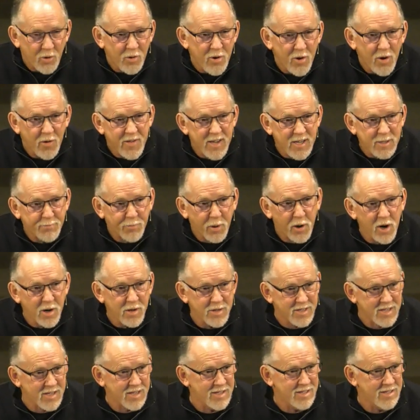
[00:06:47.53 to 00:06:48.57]
Who are these
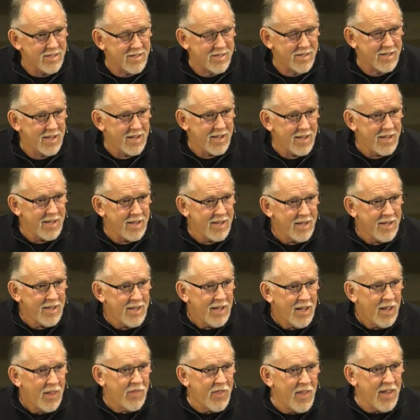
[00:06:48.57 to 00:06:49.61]
persons
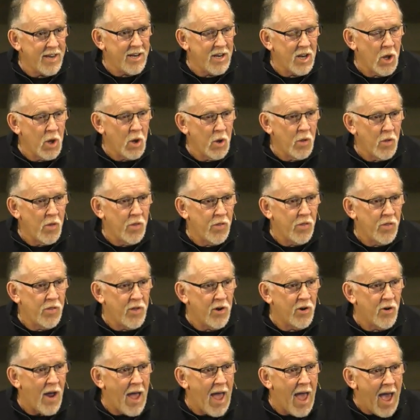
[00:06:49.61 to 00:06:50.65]
that
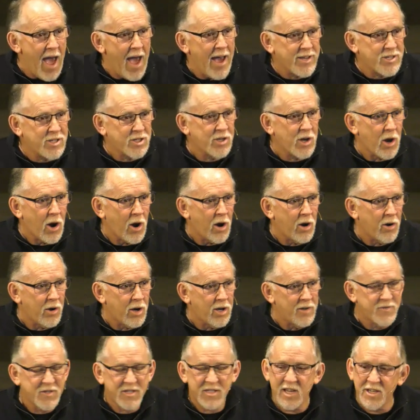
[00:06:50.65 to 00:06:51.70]
their acts are
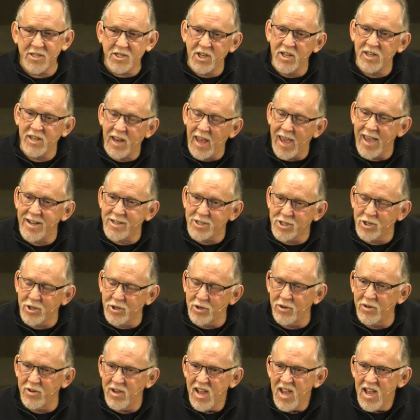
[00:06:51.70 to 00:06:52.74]
of such a
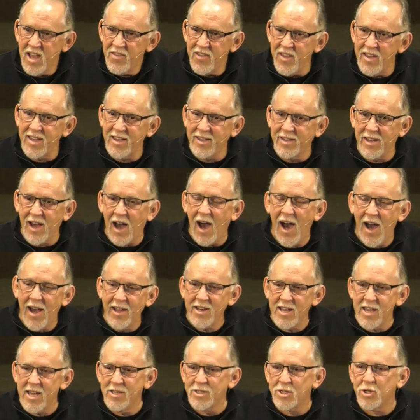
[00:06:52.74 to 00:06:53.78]
nature that God
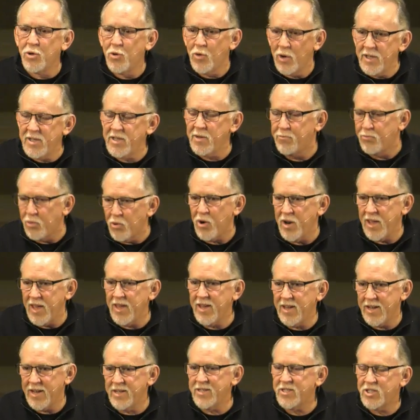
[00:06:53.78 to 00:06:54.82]
is going to
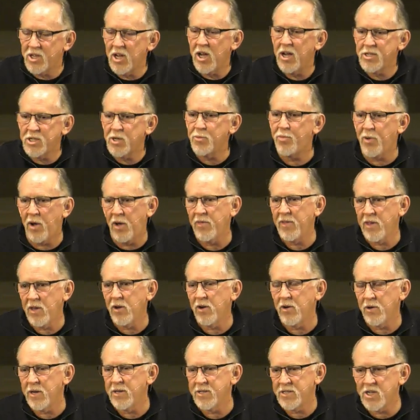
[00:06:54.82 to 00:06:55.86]
bring a judge upon the
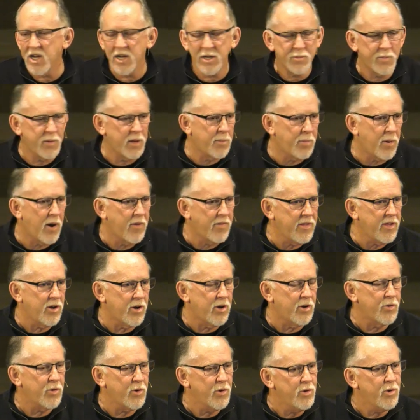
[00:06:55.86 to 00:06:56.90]
earth, a judgment upon the
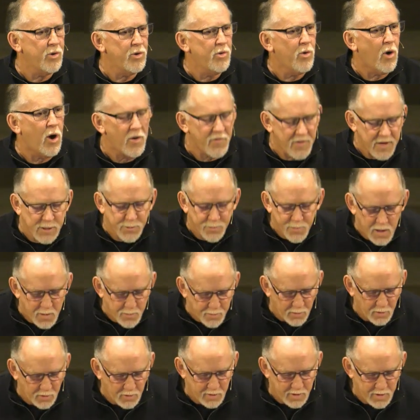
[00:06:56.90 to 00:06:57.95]
earth? Who are these
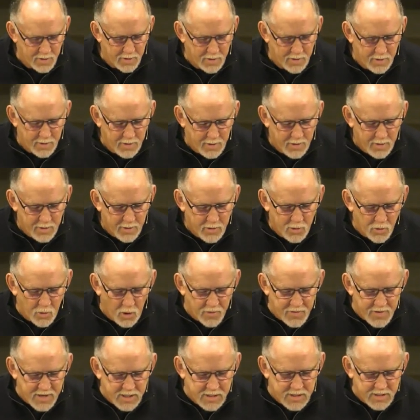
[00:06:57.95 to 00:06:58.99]
people? Who are
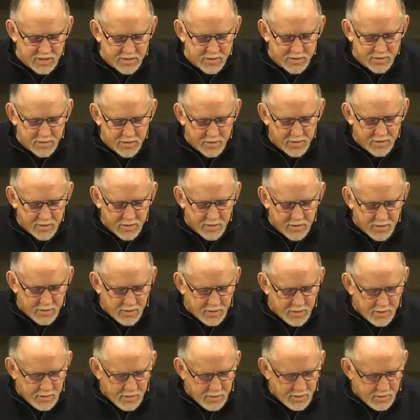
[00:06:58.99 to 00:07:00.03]
these
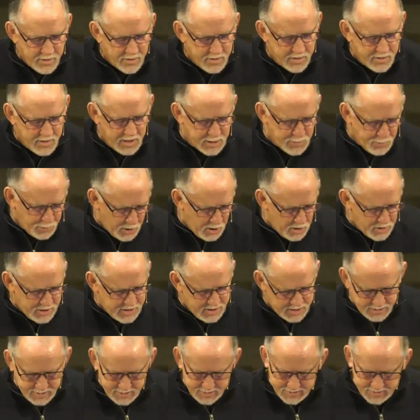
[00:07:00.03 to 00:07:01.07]

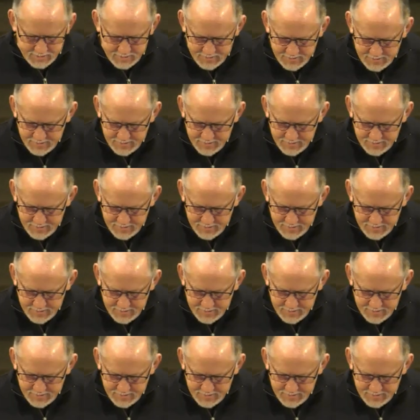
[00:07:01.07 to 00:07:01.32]
persons?